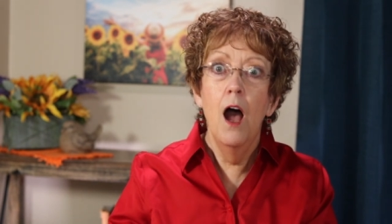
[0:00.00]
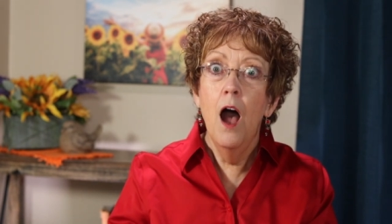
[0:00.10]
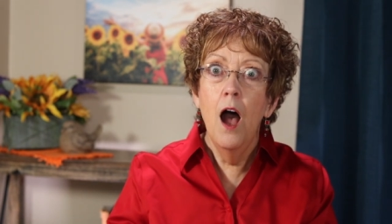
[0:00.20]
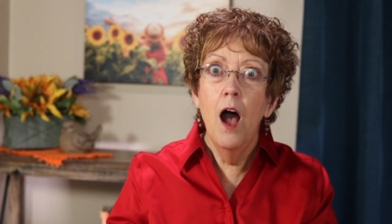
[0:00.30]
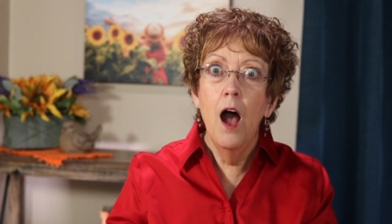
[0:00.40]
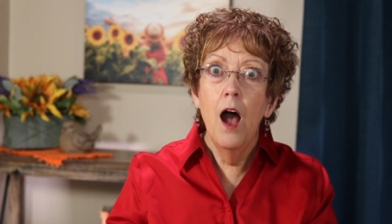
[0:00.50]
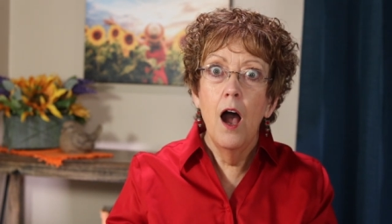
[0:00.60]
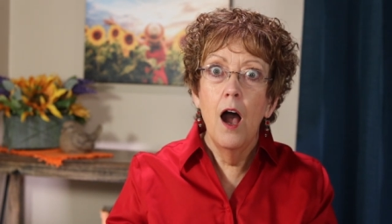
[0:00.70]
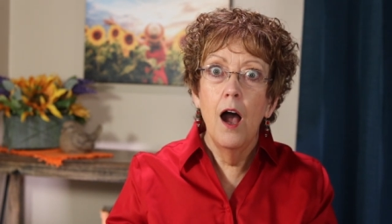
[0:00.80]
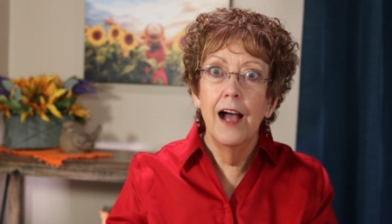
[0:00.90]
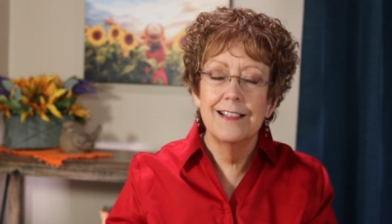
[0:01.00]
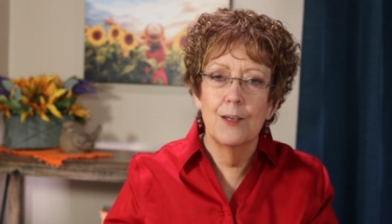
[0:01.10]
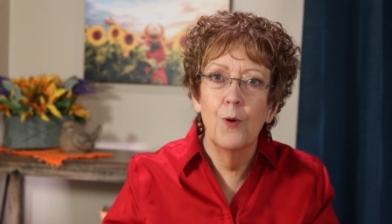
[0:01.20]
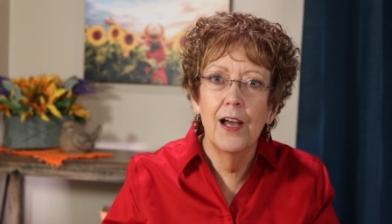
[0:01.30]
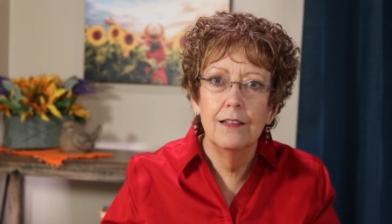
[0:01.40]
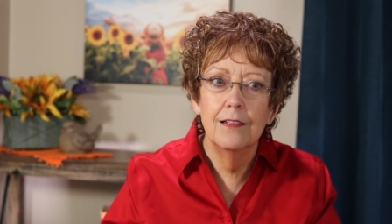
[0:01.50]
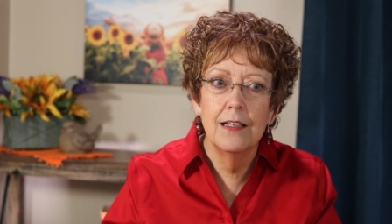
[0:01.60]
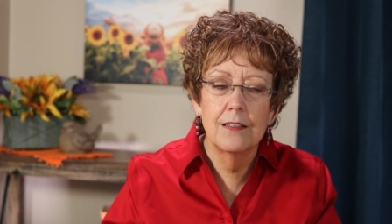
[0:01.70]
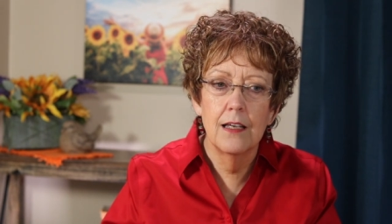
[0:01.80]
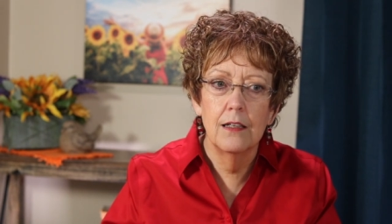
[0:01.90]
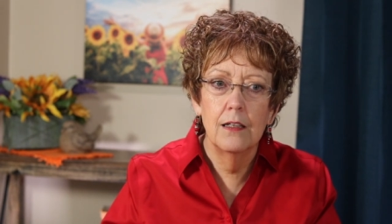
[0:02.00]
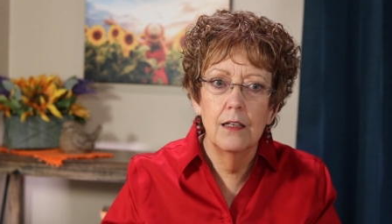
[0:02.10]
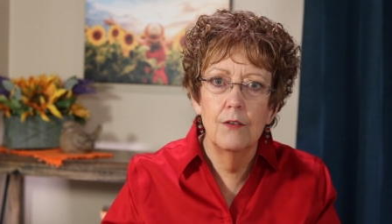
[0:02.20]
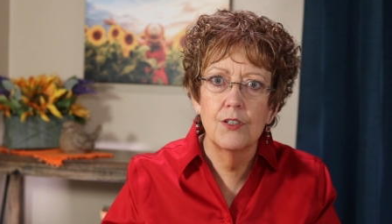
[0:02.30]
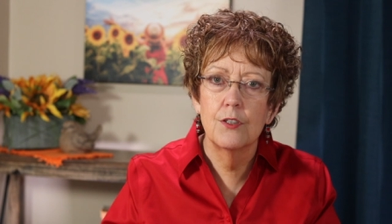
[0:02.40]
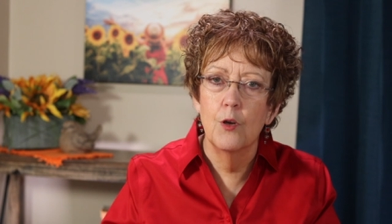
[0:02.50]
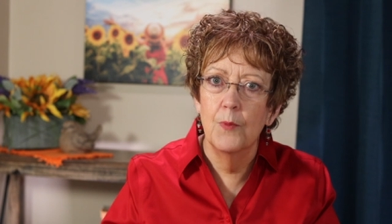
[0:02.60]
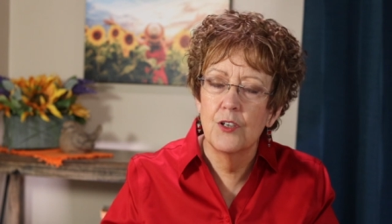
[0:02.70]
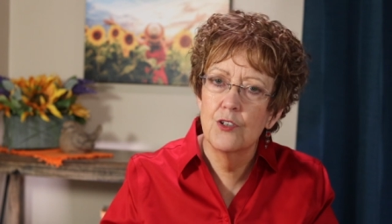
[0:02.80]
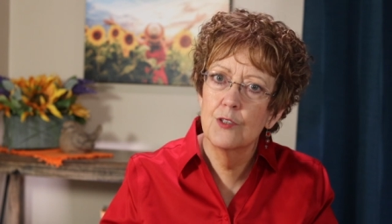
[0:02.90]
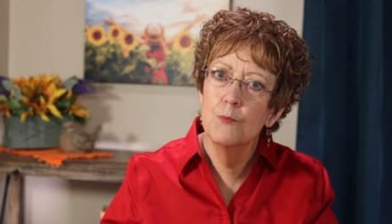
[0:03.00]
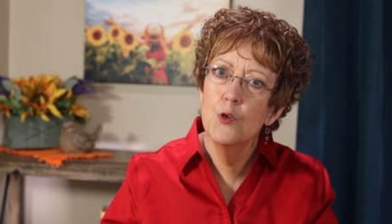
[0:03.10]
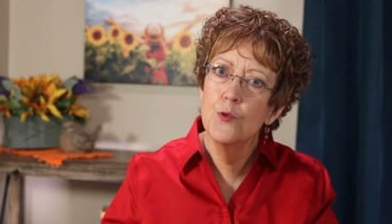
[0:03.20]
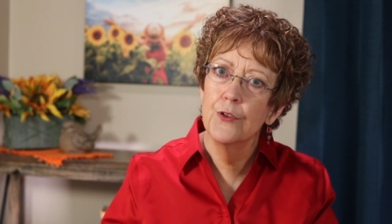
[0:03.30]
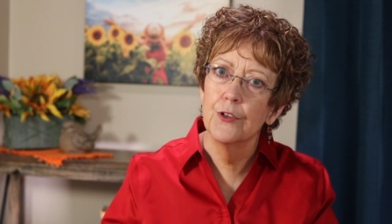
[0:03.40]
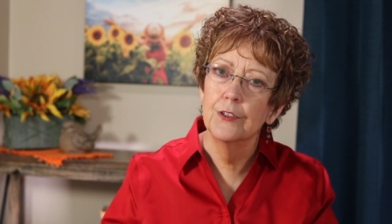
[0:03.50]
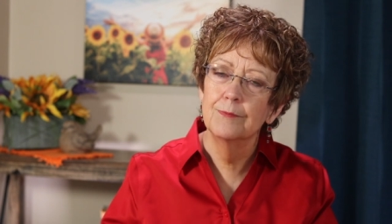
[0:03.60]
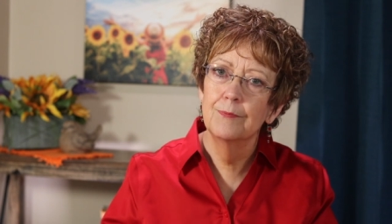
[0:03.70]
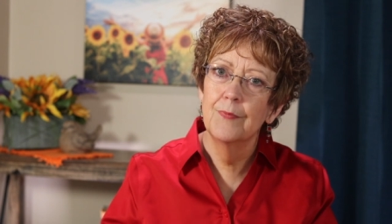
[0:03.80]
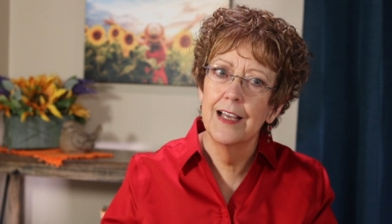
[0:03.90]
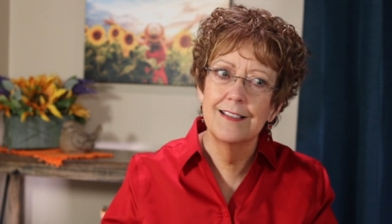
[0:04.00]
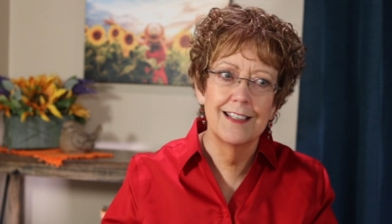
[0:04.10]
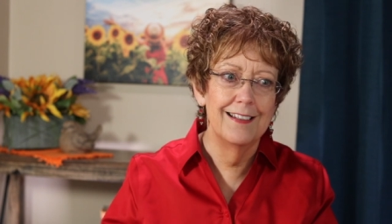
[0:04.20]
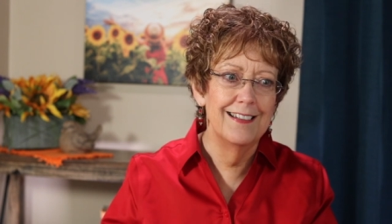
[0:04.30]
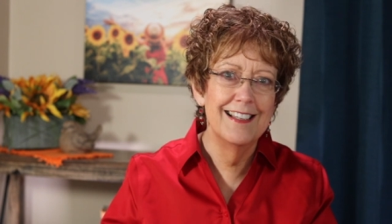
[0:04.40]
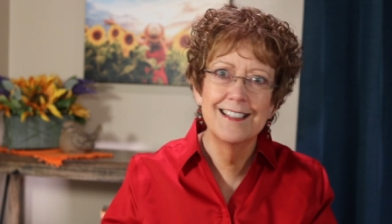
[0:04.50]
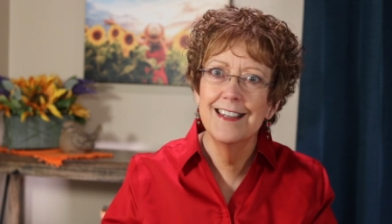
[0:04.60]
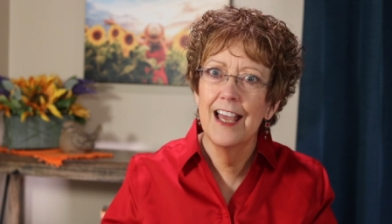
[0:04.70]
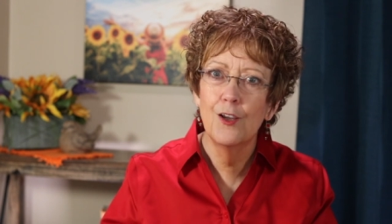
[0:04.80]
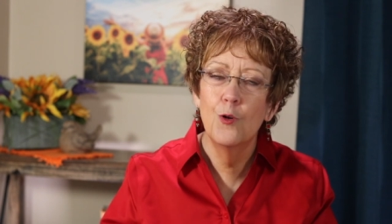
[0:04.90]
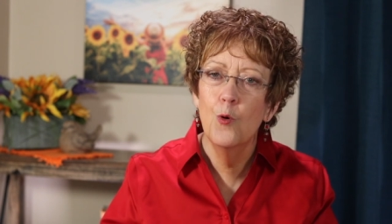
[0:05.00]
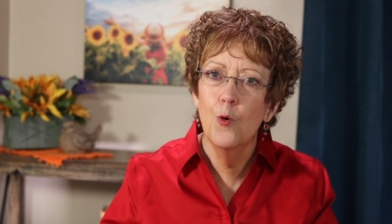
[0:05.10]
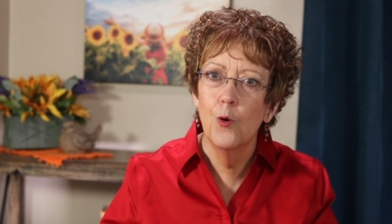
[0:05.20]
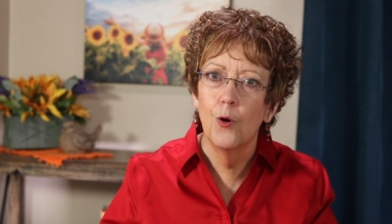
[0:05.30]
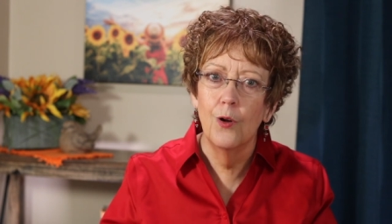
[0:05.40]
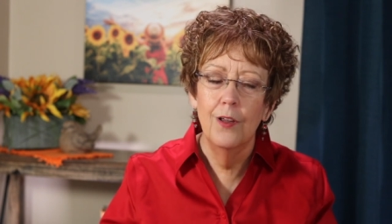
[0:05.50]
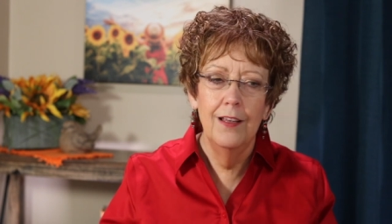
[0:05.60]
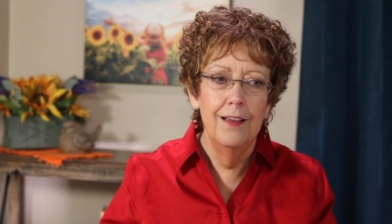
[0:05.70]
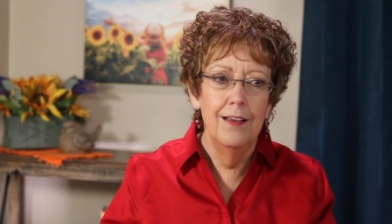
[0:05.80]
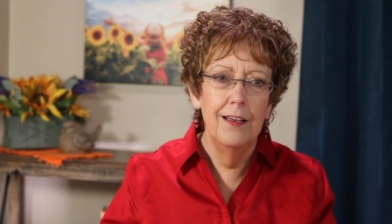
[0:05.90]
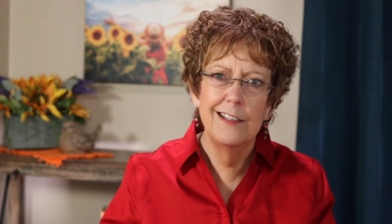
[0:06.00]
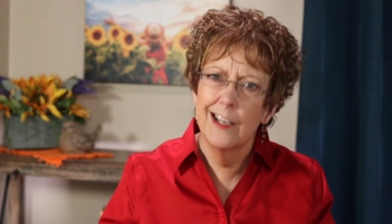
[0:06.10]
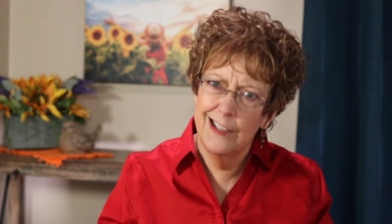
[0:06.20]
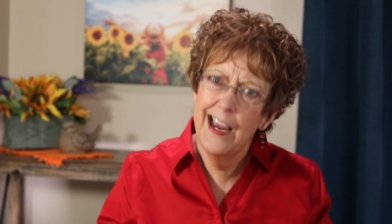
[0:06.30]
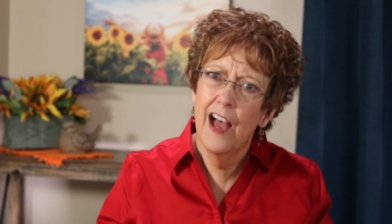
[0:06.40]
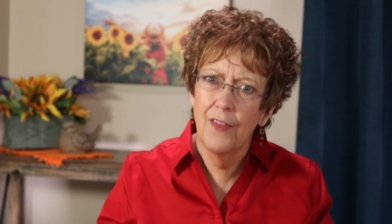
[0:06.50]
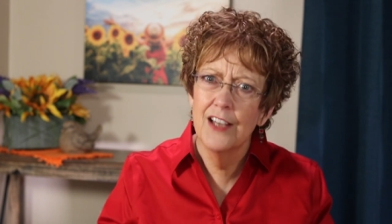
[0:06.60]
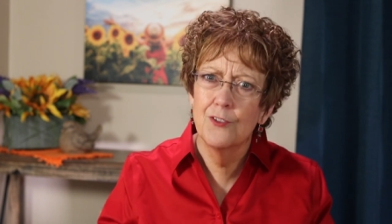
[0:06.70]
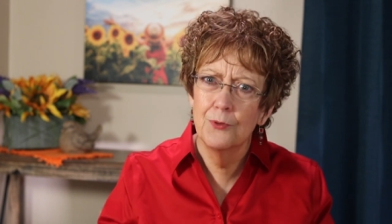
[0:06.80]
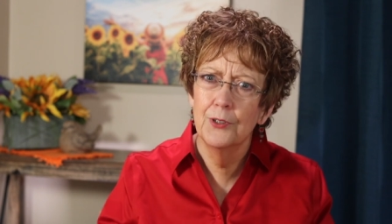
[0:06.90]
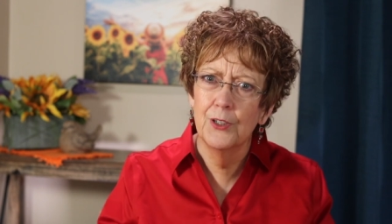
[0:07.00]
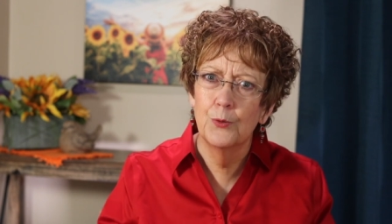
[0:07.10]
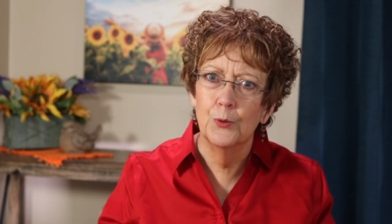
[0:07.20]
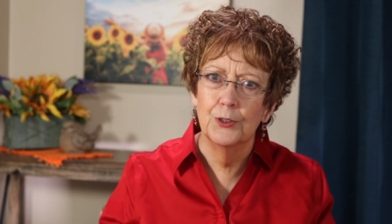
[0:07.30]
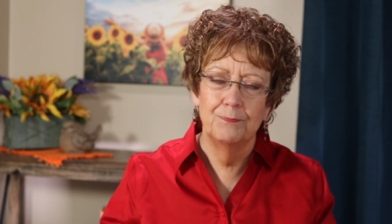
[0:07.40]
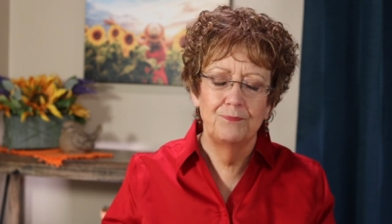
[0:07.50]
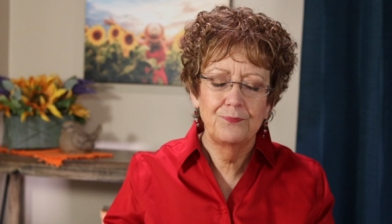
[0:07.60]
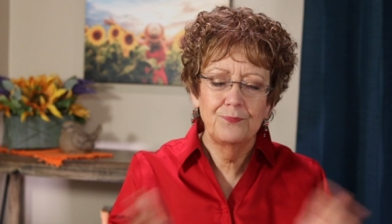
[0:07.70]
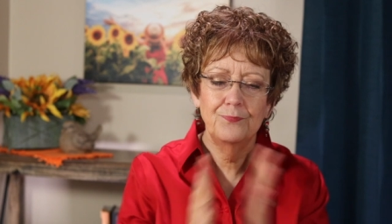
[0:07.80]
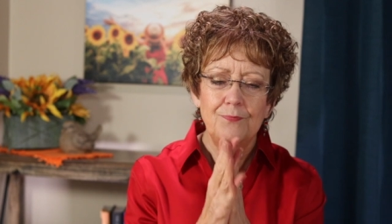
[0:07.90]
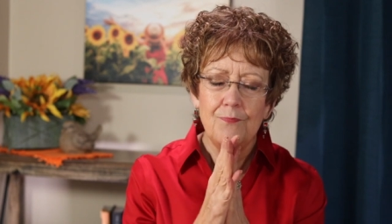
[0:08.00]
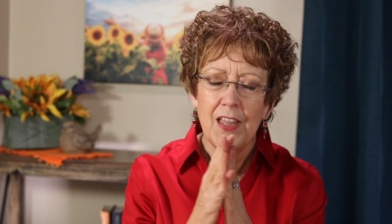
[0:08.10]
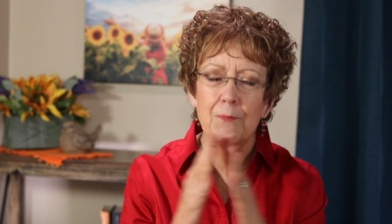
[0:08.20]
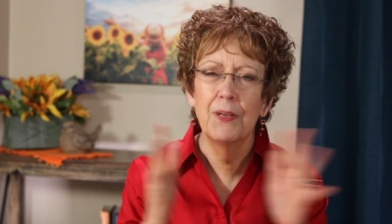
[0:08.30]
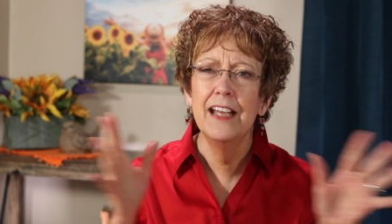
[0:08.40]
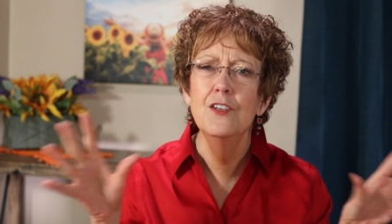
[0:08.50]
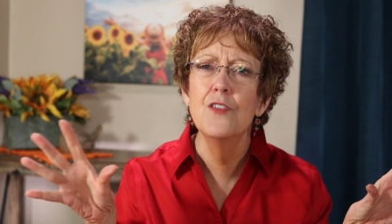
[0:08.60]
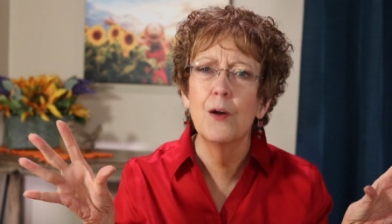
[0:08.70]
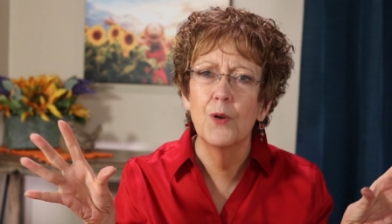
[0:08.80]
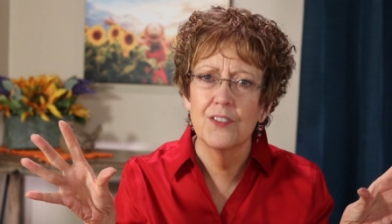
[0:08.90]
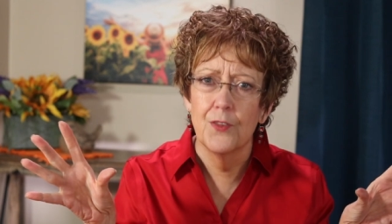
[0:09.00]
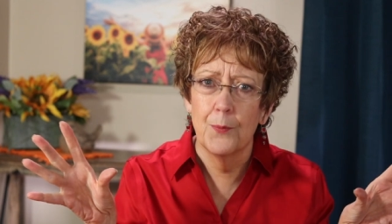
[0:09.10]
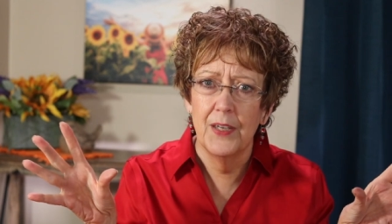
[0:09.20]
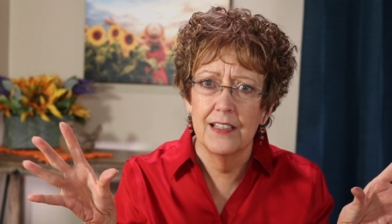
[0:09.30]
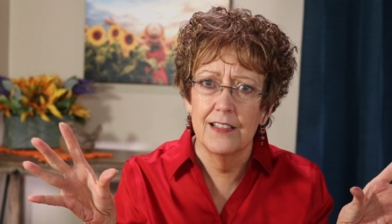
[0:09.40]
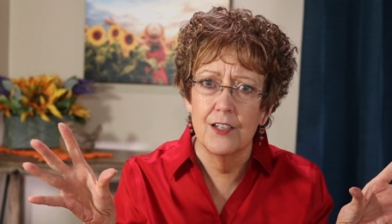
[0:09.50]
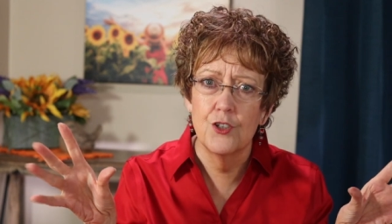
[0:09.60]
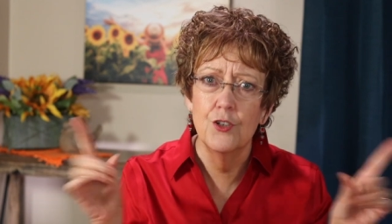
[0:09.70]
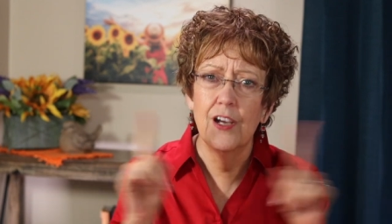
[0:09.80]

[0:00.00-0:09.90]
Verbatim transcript: I said what he said it was so much smoother I said isn't that cool he said yeah that's really cool but I knew that wasn't the biggest issue.